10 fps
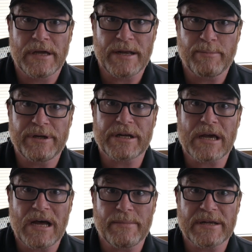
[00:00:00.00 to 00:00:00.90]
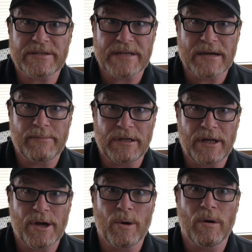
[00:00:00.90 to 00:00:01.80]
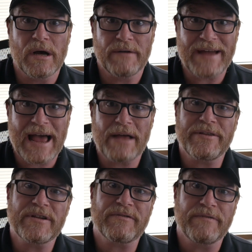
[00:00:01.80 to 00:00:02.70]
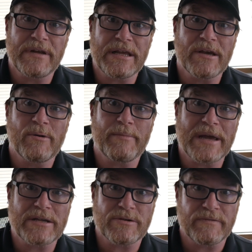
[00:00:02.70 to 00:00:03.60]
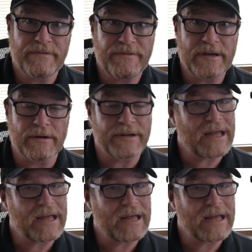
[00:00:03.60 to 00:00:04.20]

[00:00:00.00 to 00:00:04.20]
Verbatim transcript: and then put in the comments down below of how this video makes you feel.